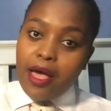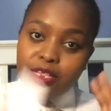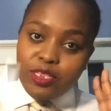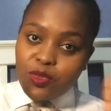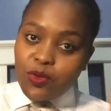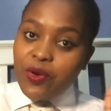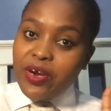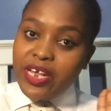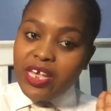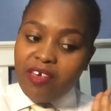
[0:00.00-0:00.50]

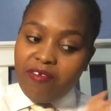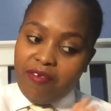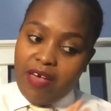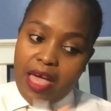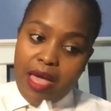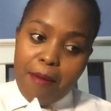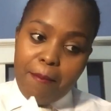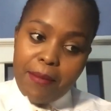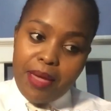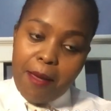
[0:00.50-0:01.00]
Sorry if
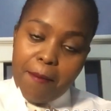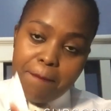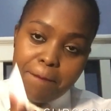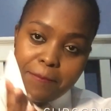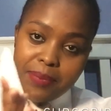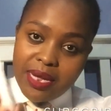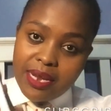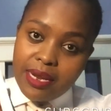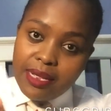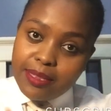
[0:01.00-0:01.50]
I am
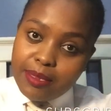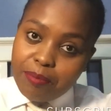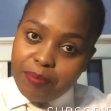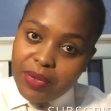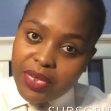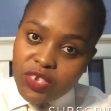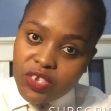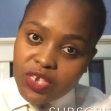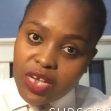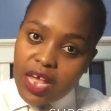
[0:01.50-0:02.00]
burning the
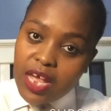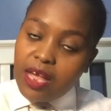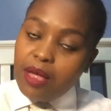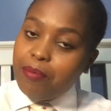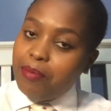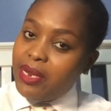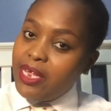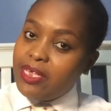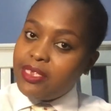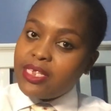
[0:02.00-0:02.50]
picture.
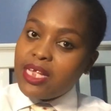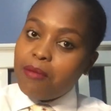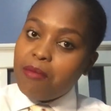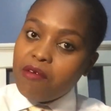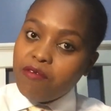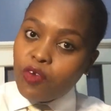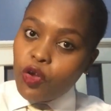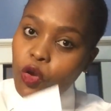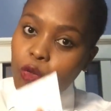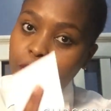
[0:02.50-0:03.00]
Please,
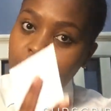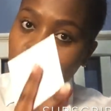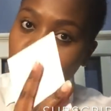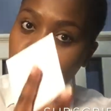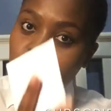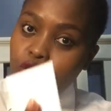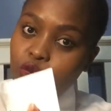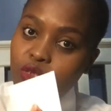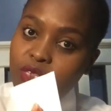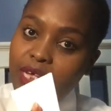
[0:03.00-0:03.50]
kama volume
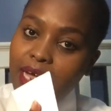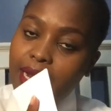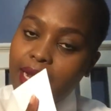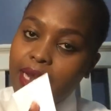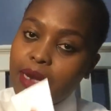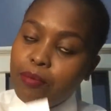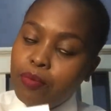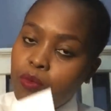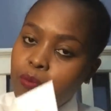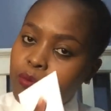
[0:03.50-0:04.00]
iko juu sana,
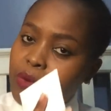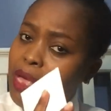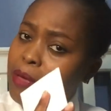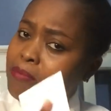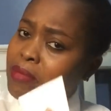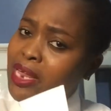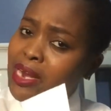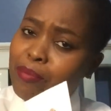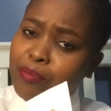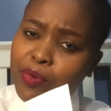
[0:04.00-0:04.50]

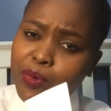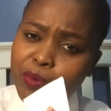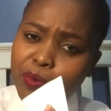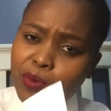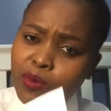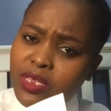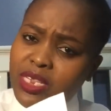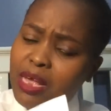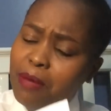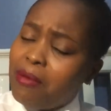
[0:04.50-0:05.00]
niambie
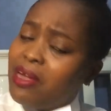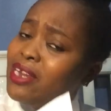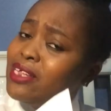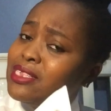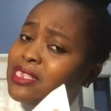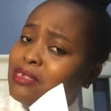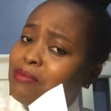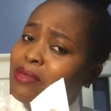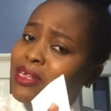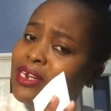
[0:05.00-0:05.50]
nipunguze ama
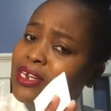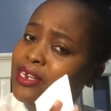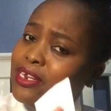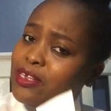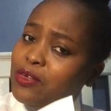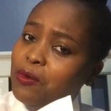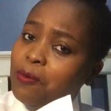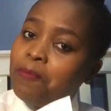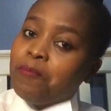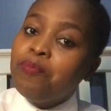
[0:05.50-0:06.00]
nizime
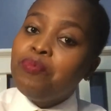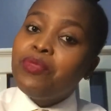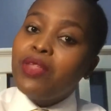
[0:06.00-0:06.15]
radio.